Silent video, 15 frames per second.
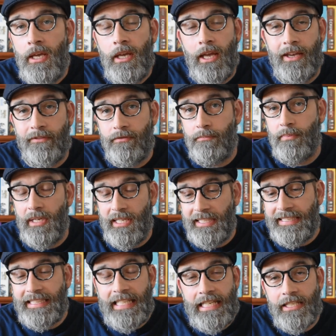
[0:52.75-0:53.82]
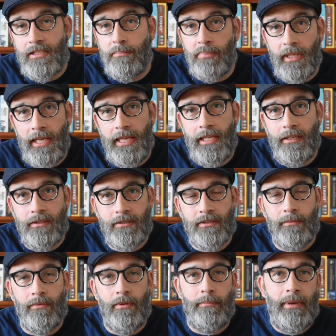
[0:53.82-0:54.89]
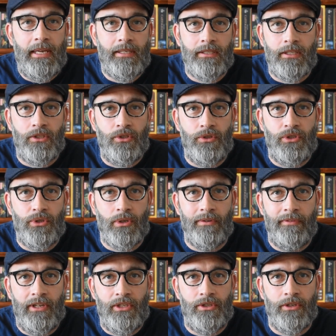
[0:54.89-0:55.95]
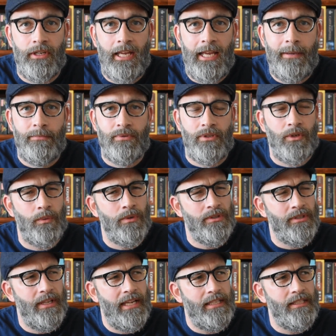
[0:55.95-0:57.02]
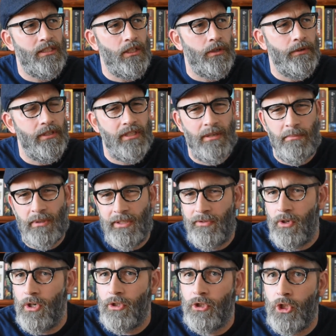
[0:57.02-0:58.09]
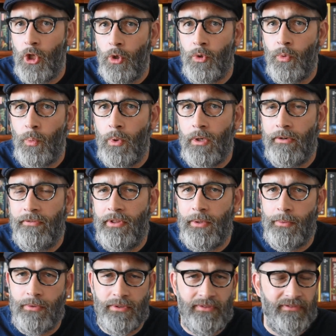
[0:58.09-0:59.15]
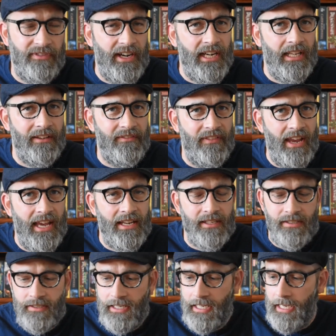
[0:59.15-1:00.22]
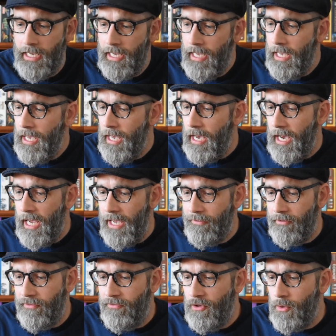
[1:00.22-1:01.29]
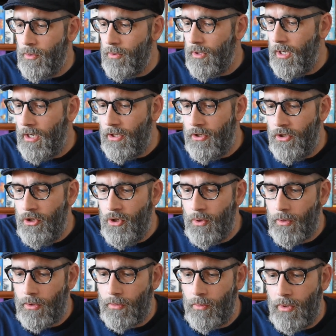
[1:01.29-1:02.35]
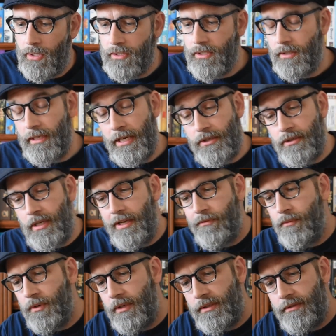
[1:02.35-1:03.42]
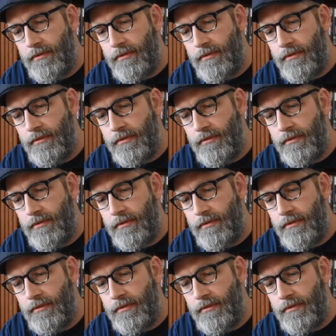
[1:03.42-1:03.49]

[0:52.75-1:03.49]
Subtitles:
have at least played some of the basic Choose Your Own Adventure games. There was that series, I believe, called Lone Wolf. There was Fighting Fantasy. I have a few newer ones here. Actually, I have one that's